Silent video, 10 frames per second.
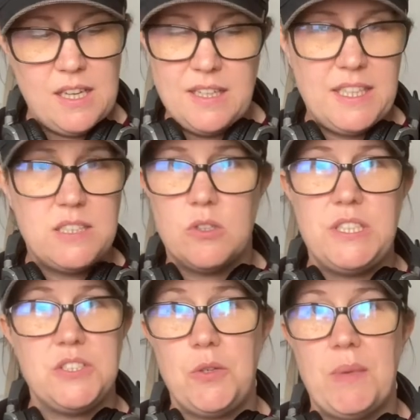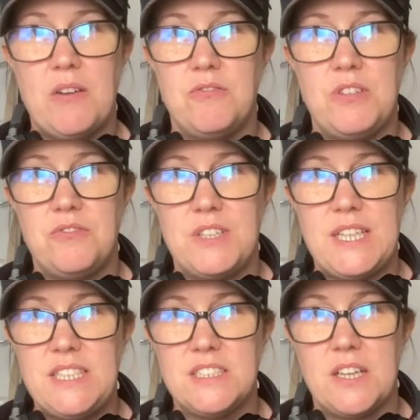These are only
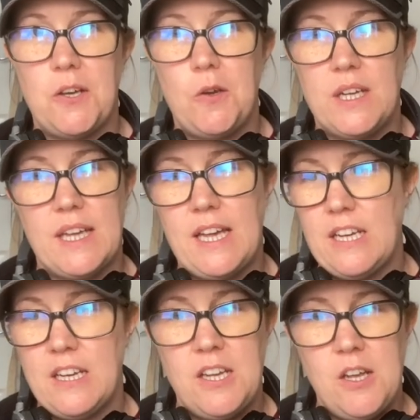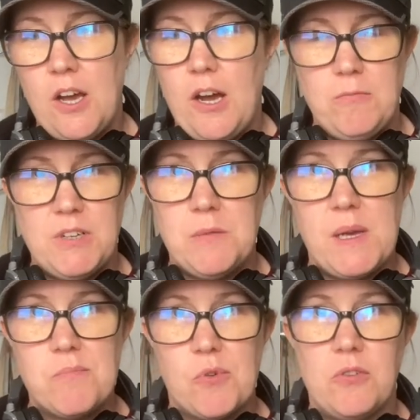£2.50, so again, I'm going to
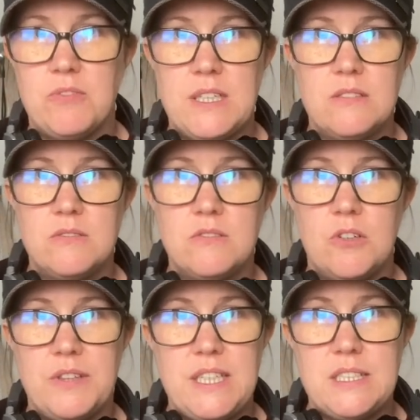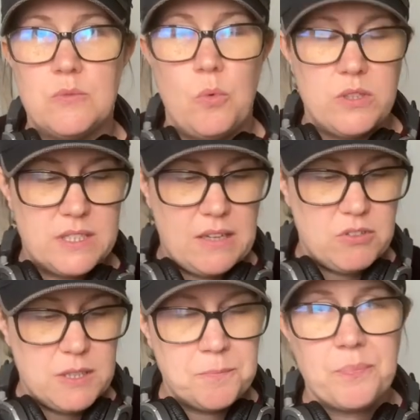make profit on these,
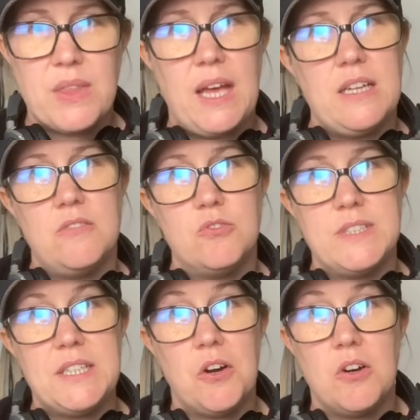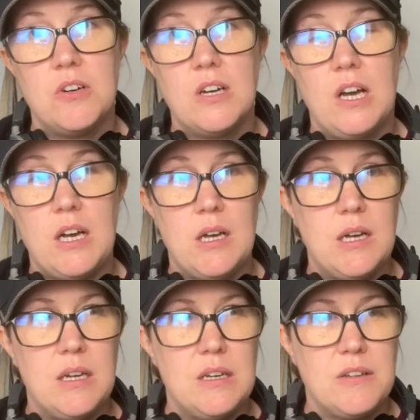whatever. And I've already got
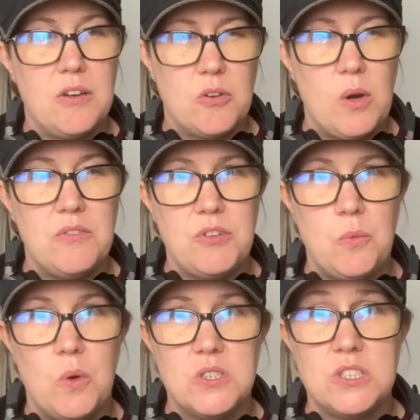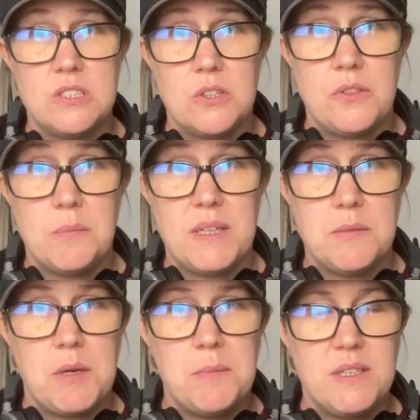quite a few watches on them at the
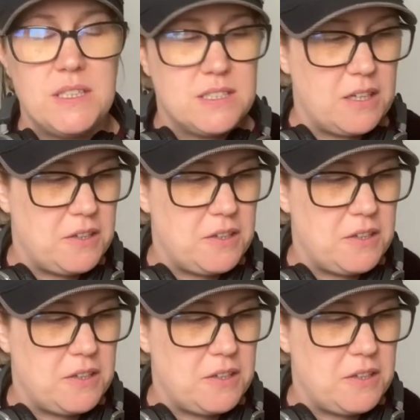moment, so